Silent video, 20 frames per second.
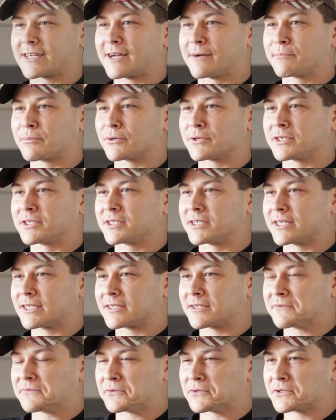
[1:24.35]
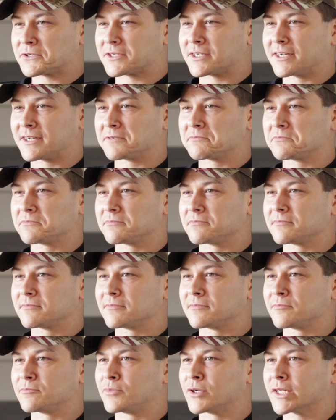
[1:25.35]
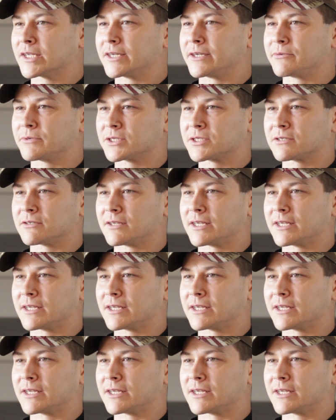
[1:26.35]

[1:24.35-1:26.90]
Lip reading: got pretty sick the first time, but it was,